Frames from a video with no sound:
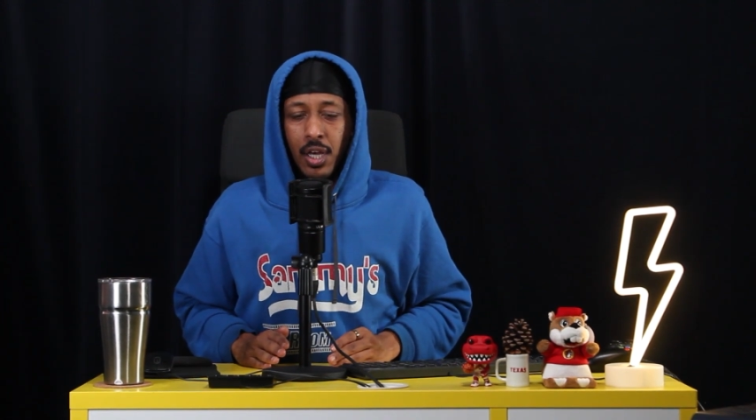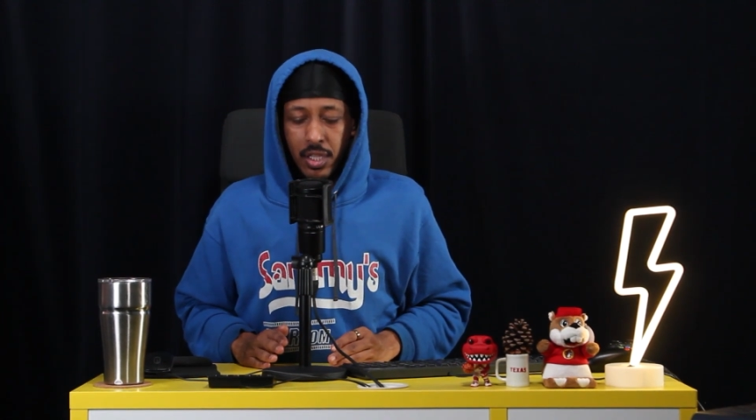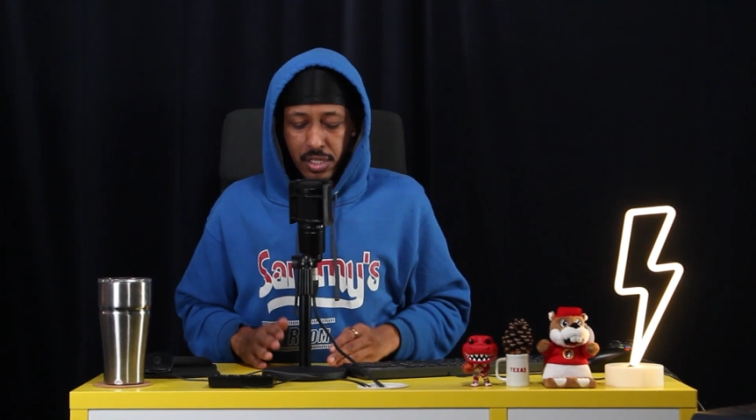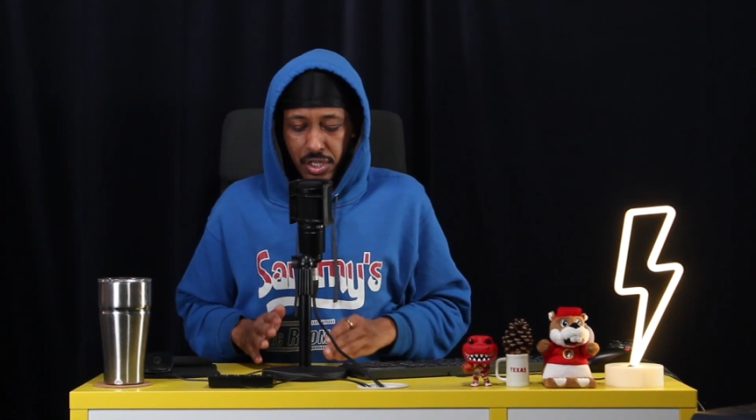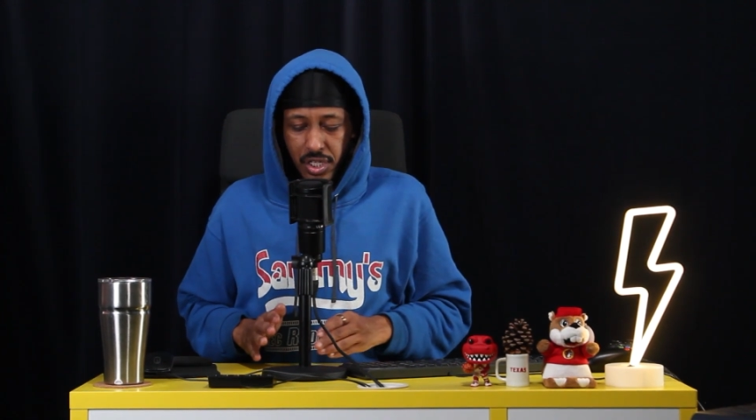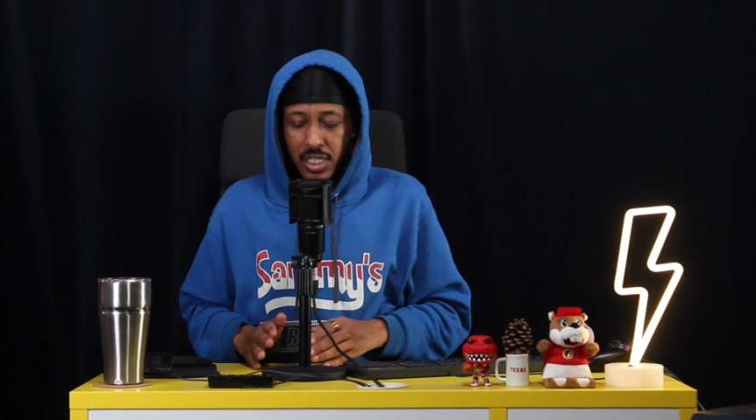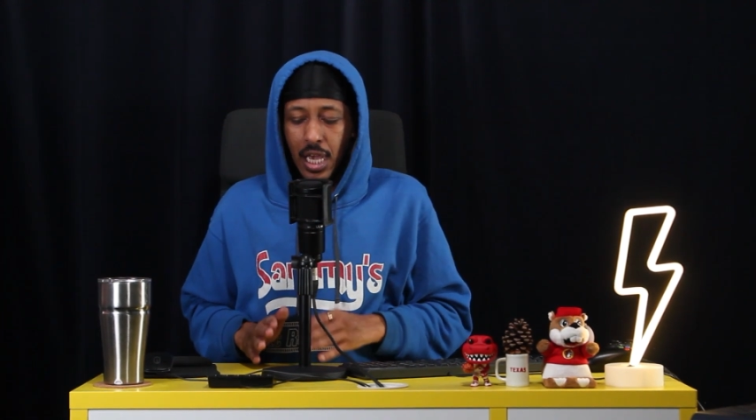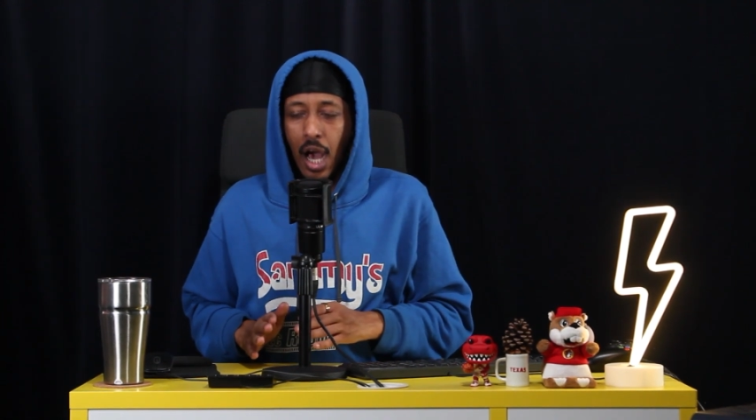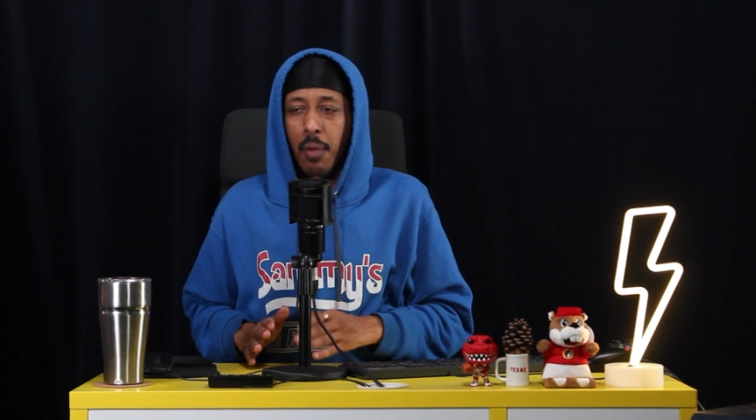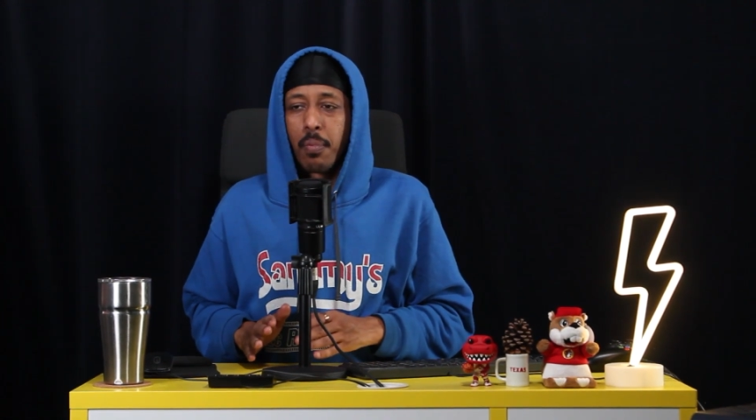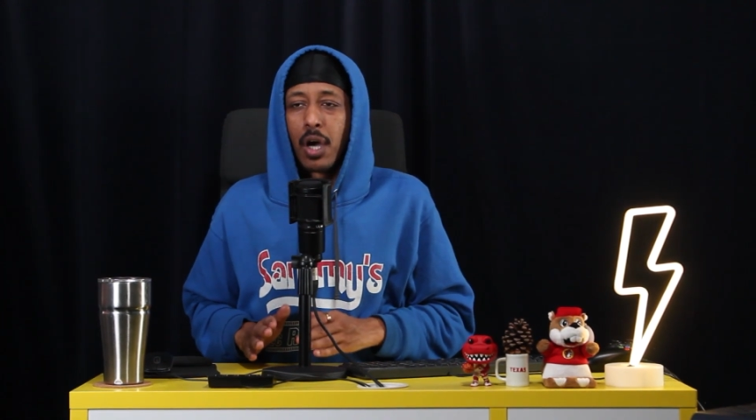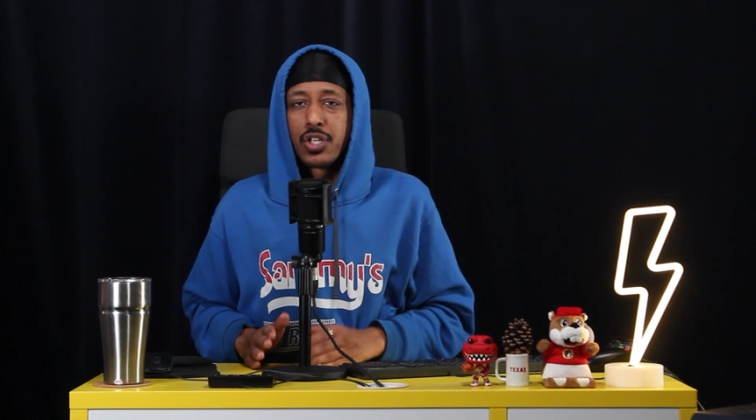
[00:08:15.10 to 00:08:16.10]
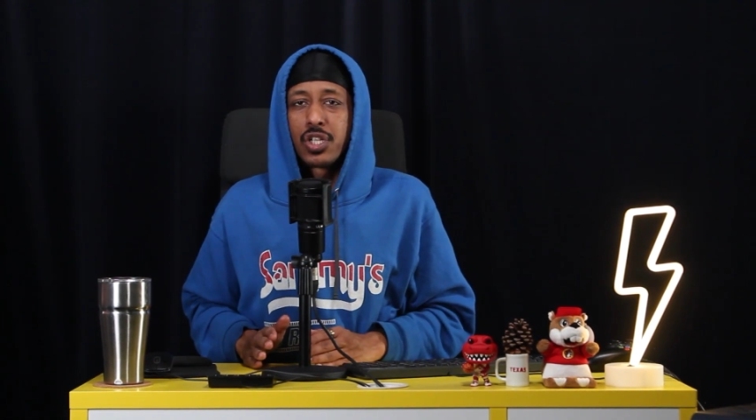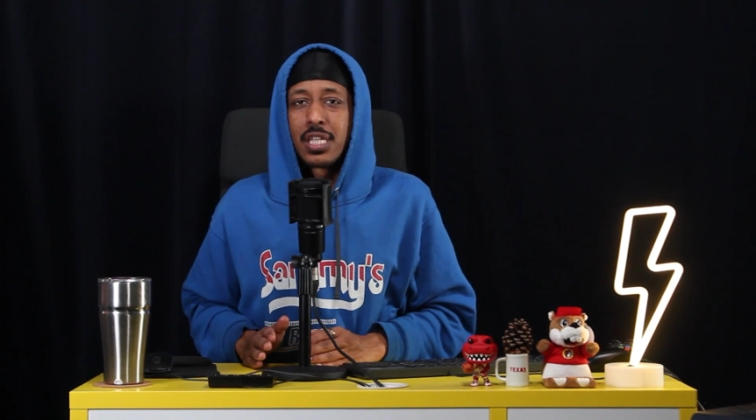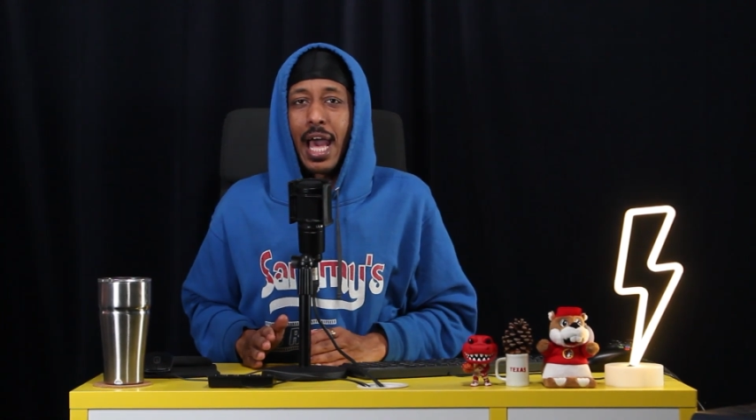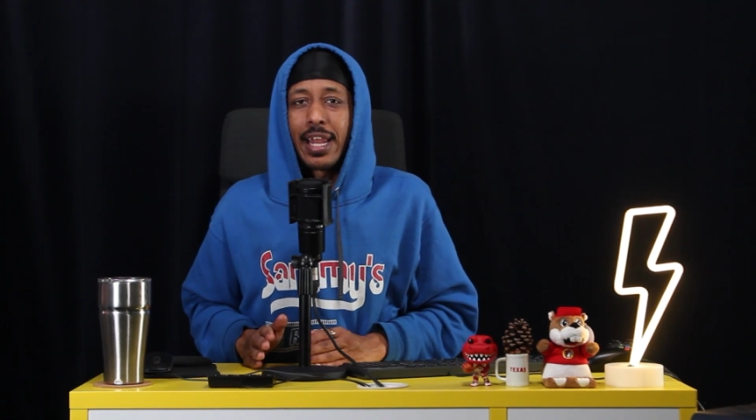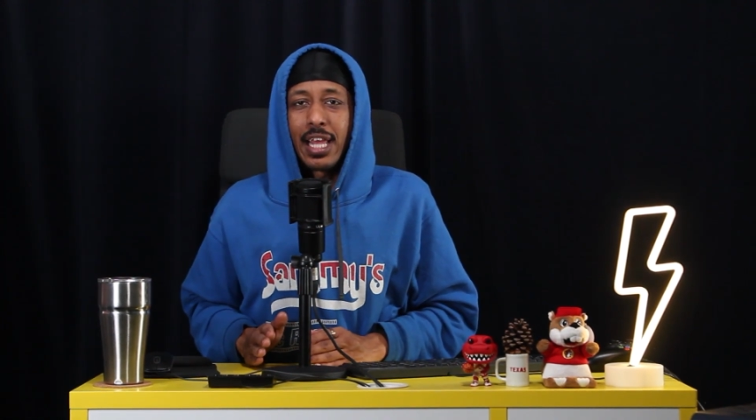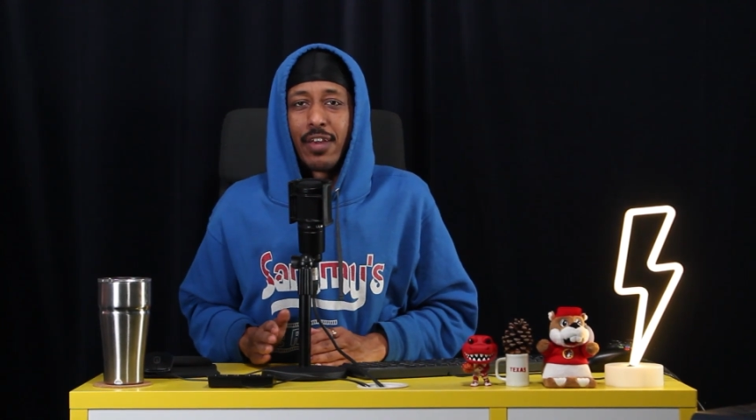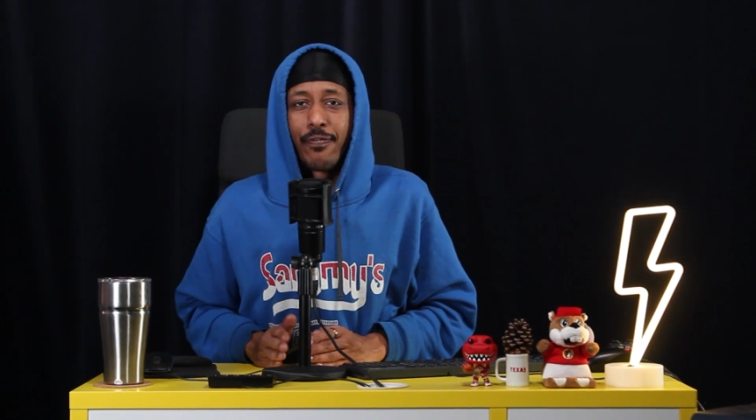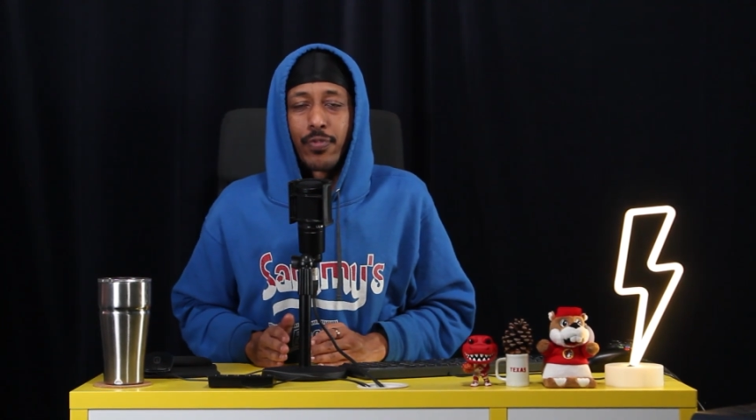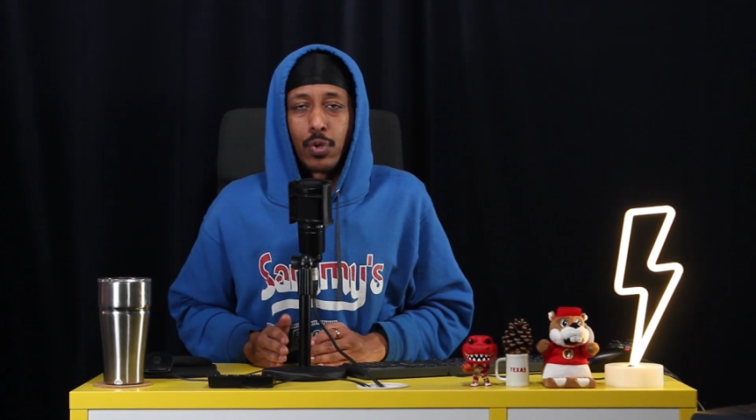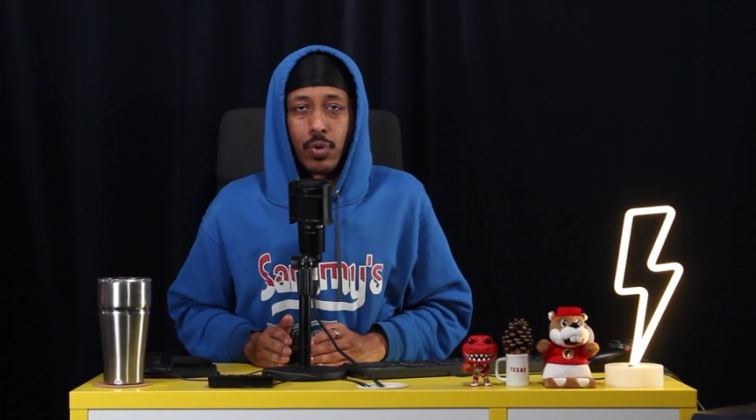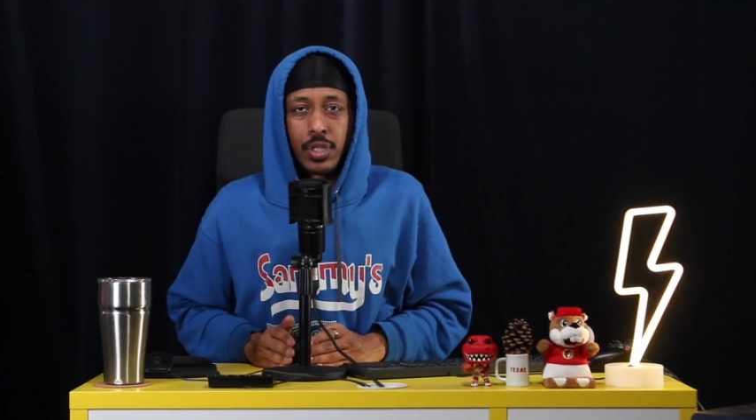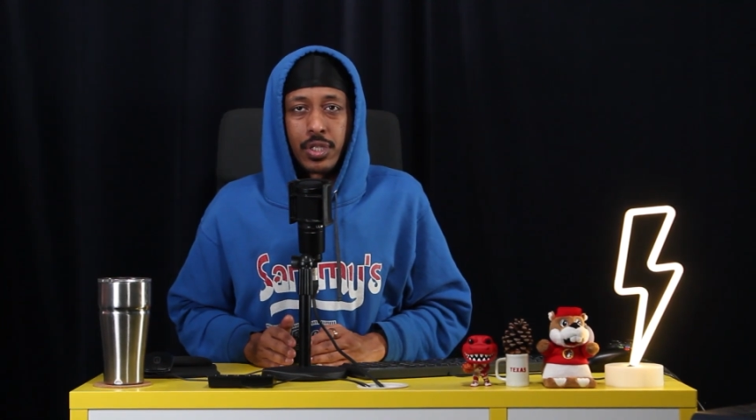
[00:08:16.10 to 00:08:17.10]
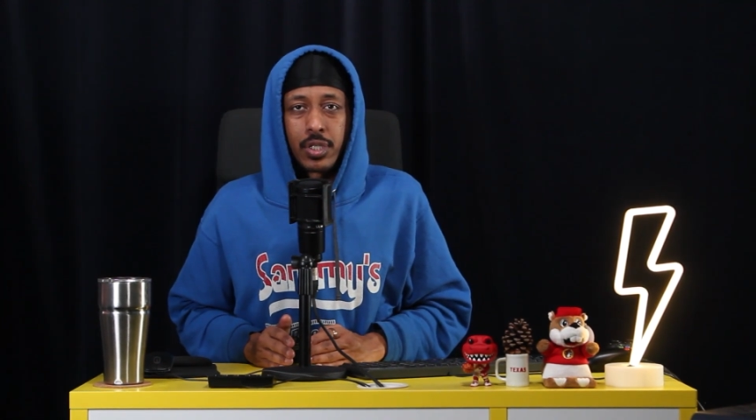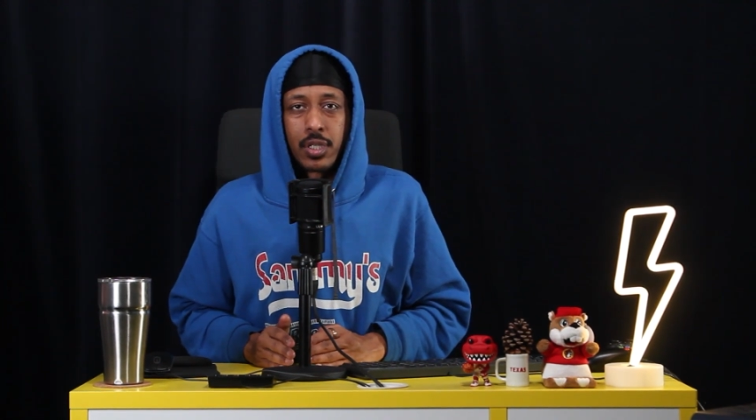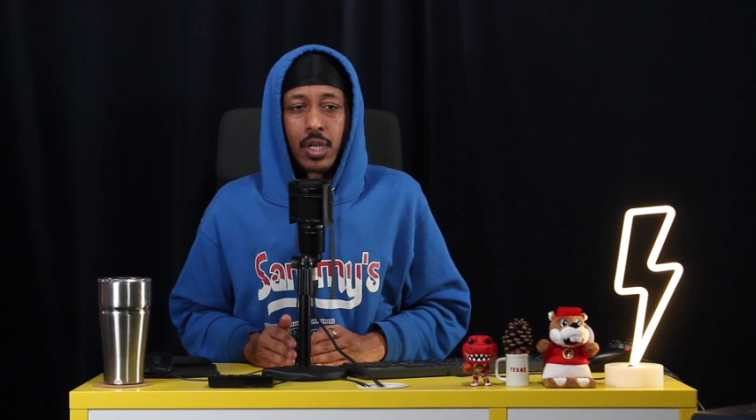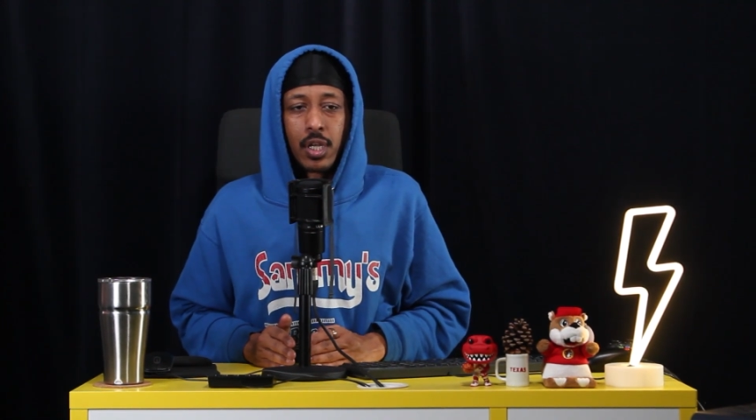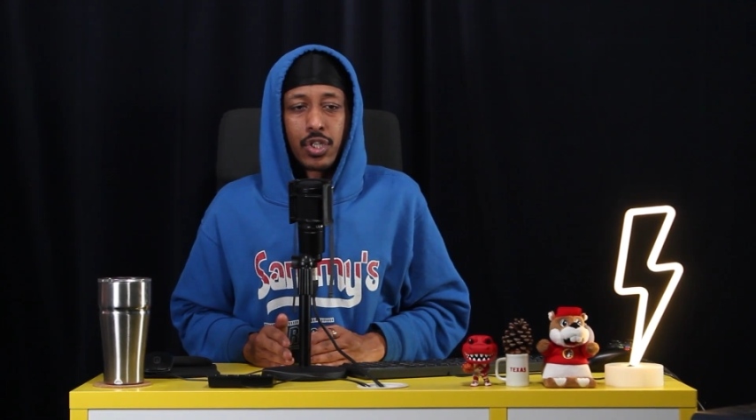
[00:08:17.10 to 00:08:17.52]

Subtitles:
to see how much that influenced